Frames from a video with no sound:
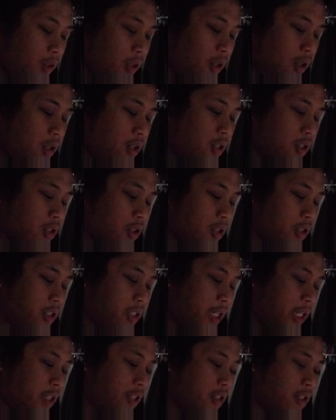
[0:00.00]
certain
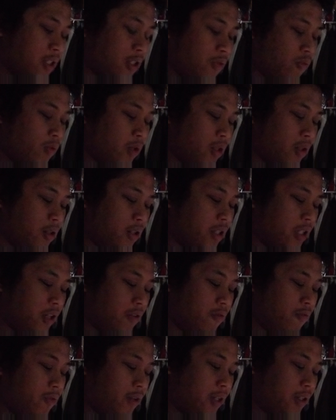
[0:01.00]
changes in the weather can
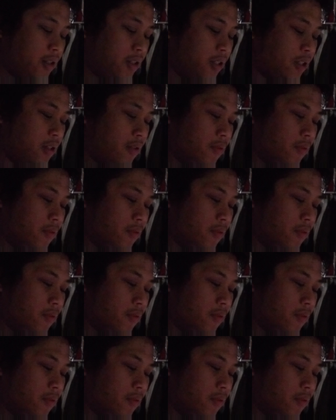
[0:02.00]
affect it.